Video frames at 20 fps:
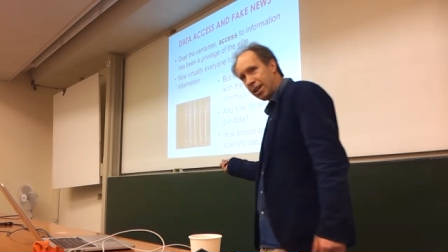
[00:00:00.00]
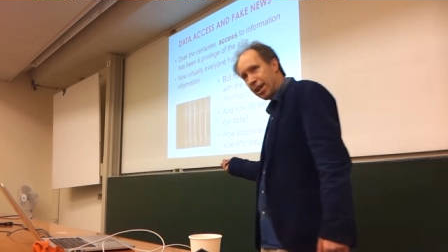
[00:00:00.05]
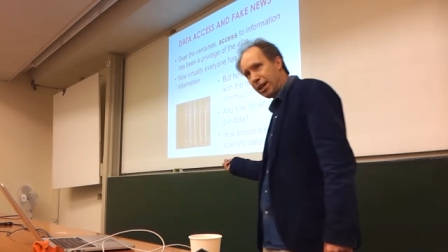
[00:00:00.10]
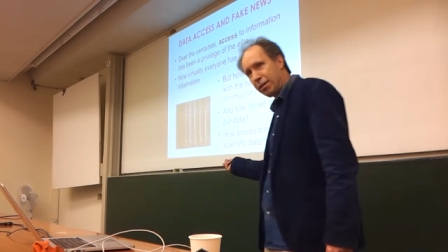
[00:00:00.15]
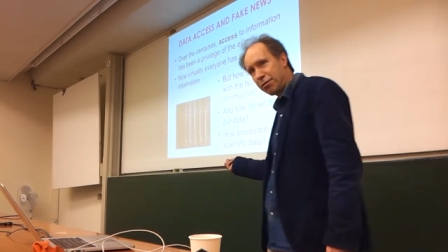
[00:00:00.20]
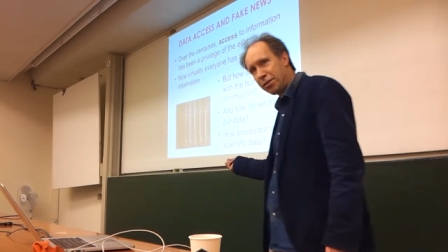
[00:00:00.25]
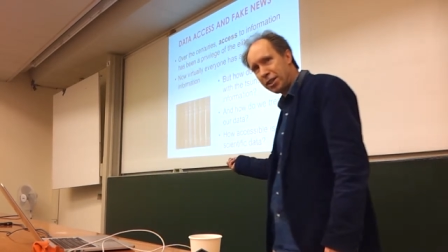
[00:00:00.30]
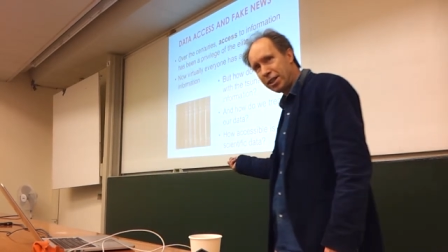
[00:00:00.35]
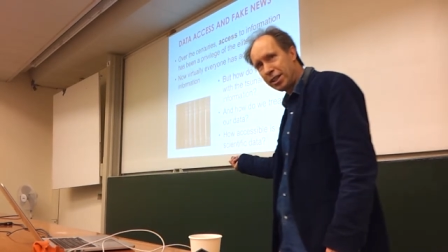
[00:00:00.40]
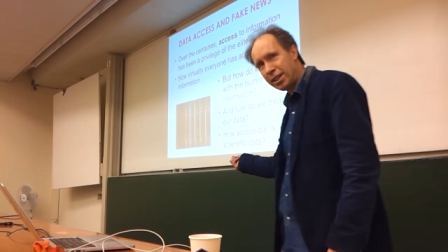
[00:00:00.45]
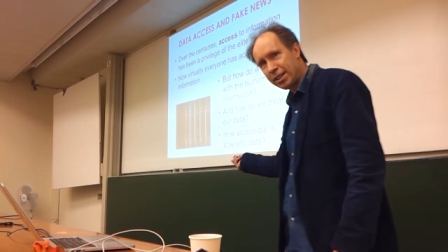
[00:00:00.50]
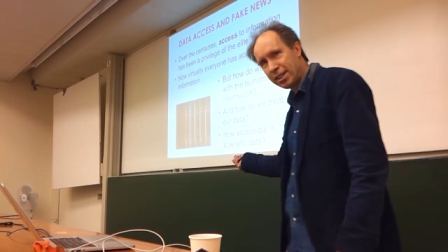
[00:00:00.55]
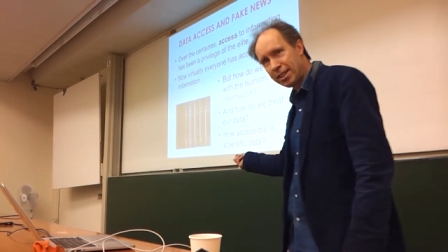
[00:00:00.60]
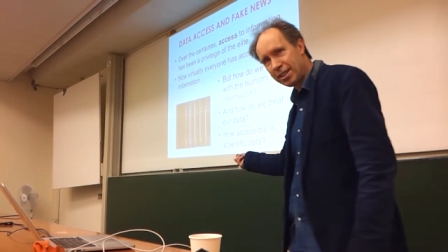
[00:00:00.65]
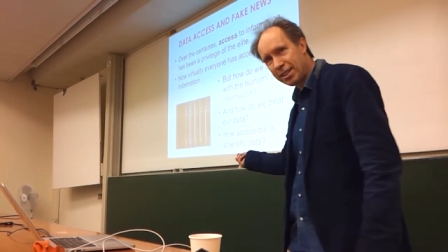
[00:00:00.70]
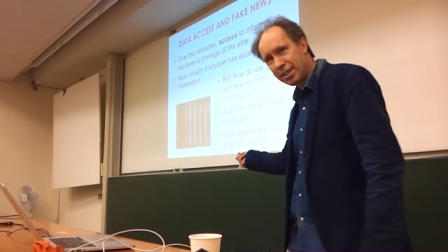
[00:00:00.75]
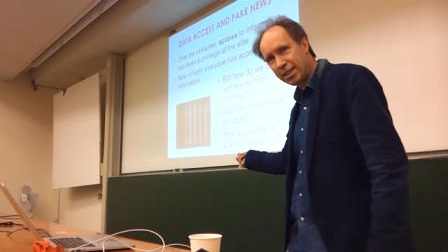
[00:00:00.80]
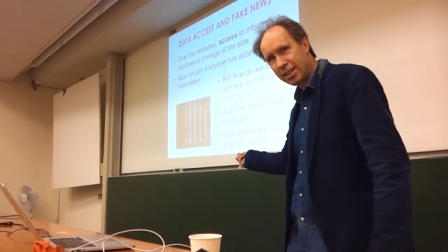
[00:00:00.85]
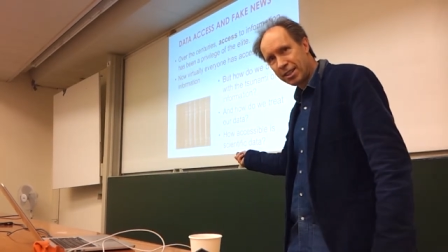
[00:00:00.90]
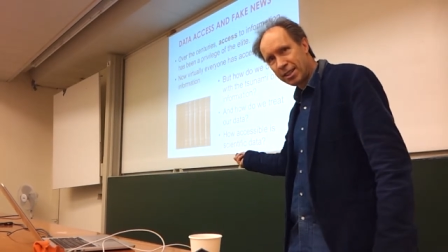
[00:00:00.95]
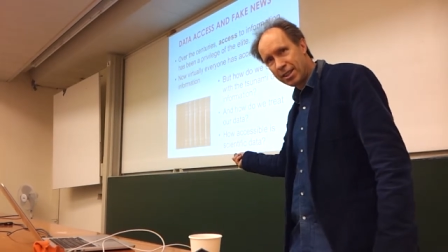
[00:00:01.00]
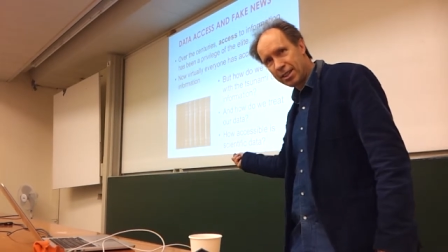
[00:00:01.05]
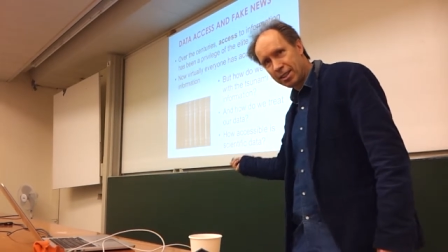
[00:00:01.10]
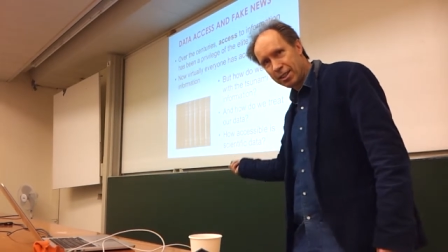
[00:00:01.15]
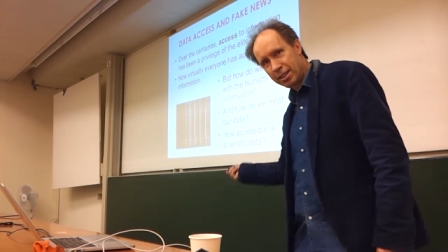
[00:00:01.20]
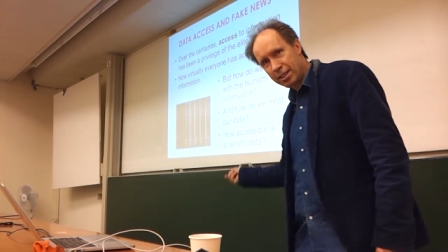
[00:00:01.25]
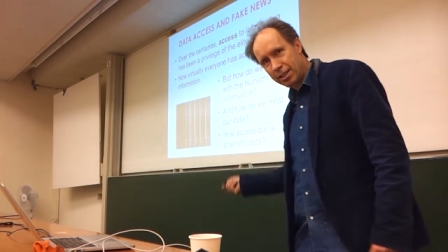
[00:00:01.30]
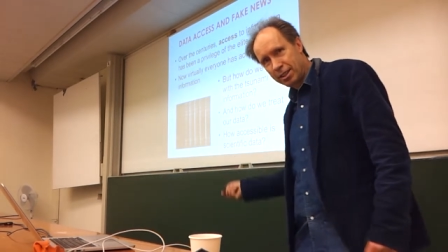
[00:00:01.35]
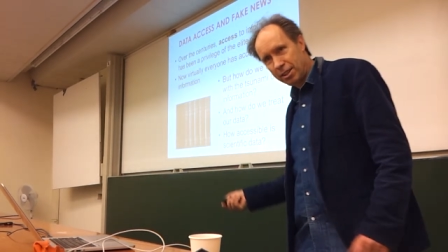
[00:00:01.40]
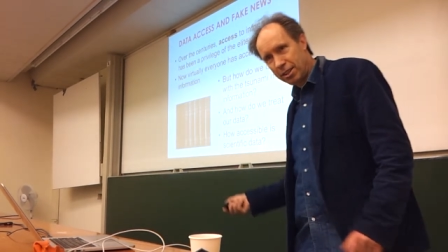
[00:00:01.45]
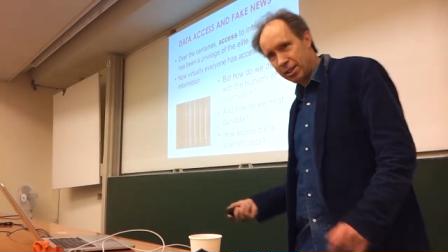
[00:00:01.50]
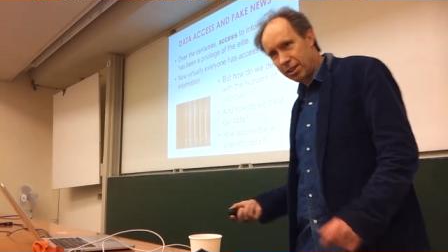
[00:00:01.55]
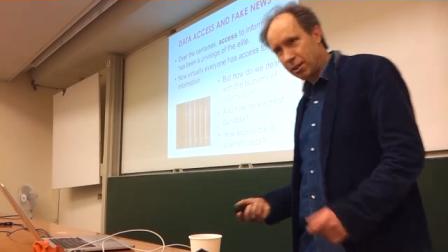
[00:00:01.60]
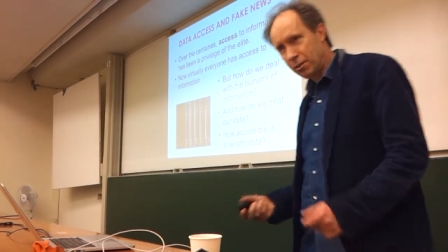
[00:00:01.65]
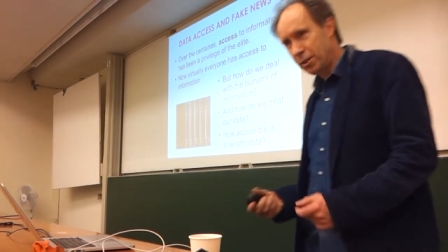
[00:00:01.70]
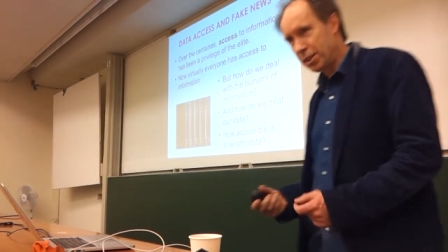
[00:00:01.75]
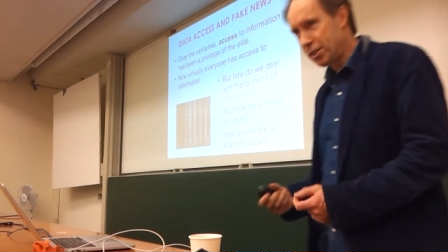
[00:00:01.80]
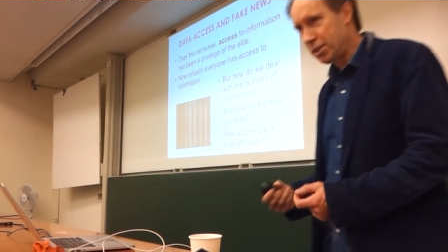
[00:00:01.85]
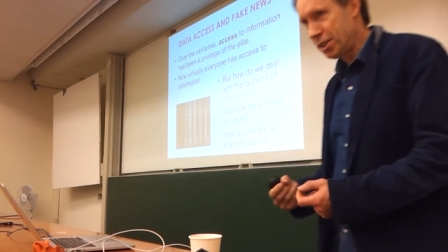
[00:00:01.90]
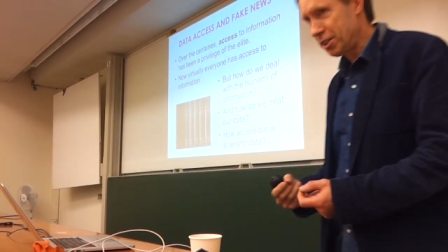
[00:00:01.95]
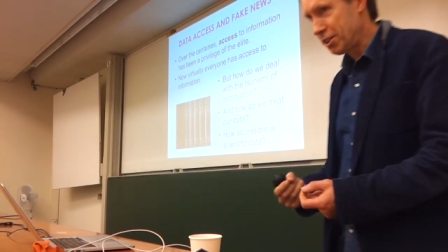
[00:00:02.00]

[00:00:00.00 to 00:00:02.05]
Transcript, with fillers: heavy. You know, it's